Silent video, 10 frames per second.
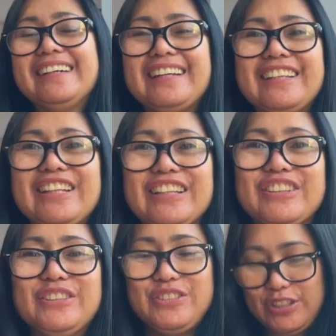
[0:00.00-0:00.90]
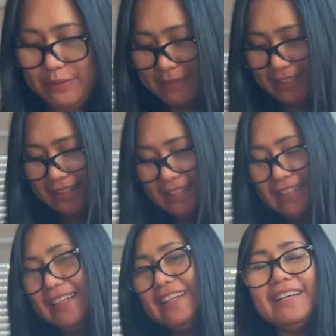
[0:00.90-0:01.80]
I did not do shopping
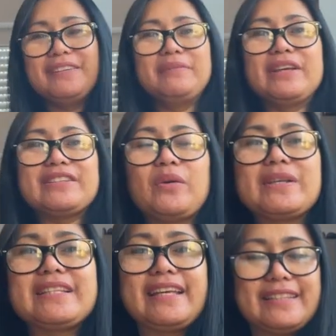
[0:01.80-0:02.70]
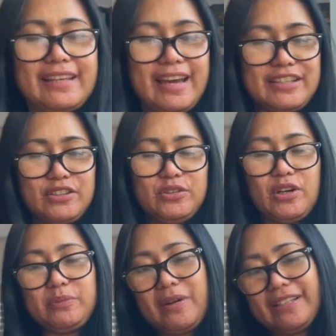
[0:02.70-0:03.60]
because I was lazy guys to do
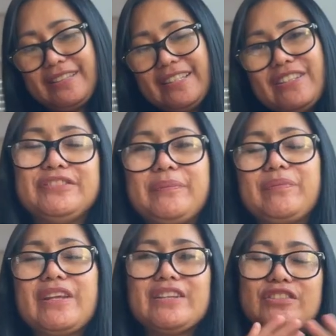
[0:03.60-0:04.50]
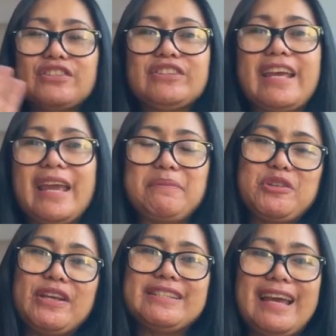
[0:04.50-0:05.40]
unboxing. So, so today, I'm
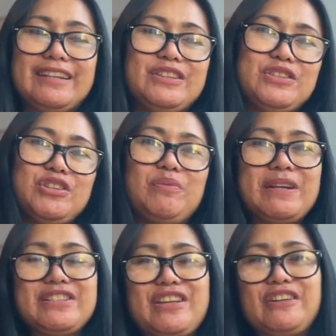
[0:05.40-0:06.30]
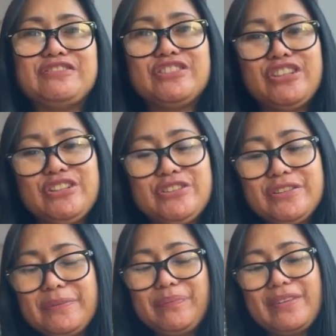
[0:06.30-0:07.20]
so excited to show my stuff to
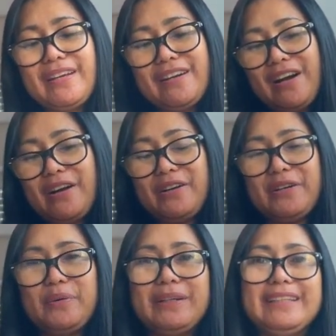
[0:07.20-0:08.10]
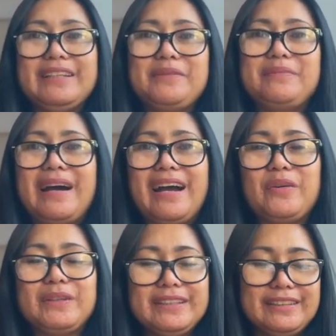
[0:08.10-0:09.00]
you. Uh, what did I buy?
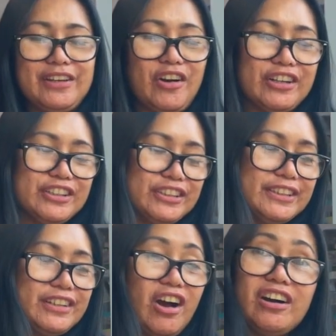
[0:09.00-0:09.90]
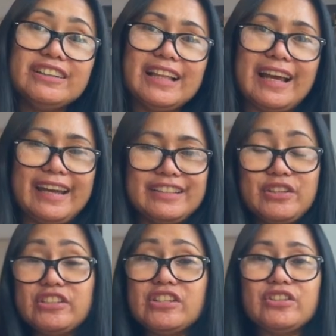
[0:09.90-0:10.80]
What did I order? Online.
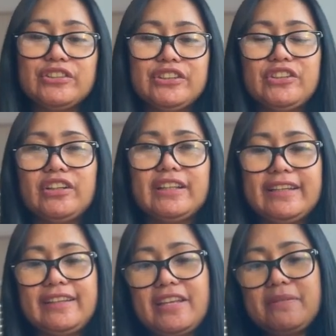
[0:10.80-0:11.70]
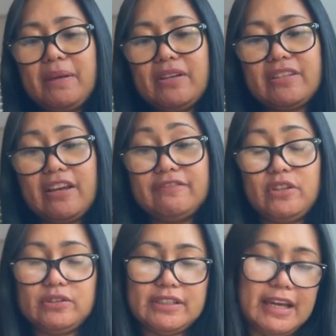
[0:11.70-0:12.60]
So I just ordered online guys because I have
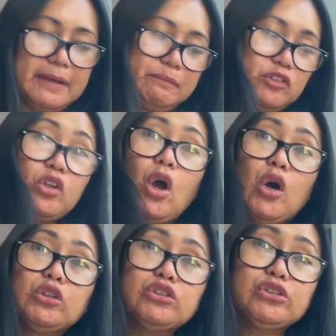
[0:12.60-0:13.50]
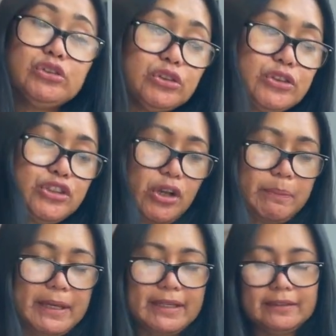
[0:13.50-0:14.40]
no time to go to
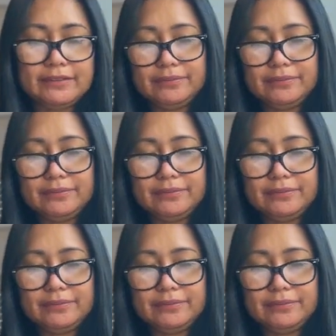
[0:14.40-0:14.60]
shopping.